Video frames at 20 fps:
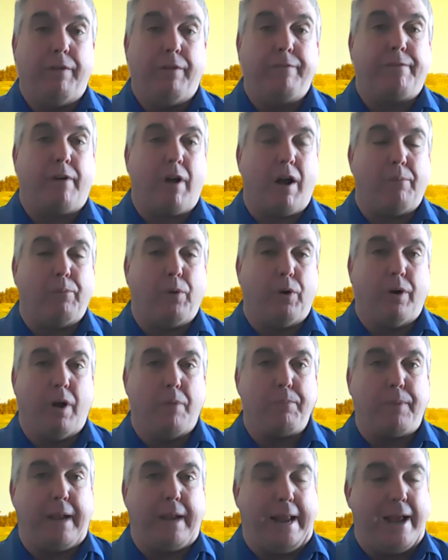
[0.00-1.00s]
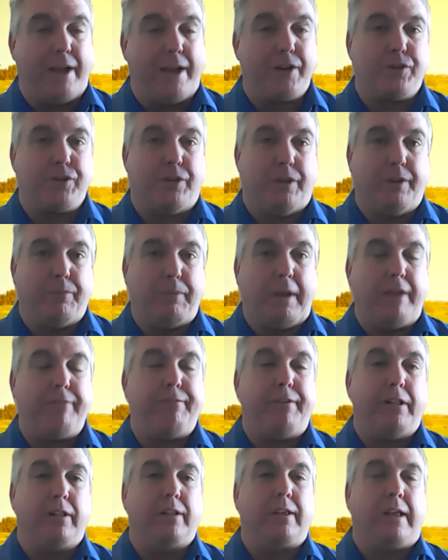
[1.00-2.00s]
a farmer up in Ashland,
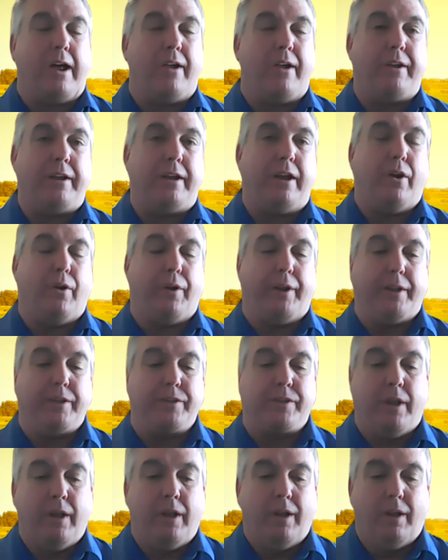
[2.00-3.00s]
Bayfield County areas,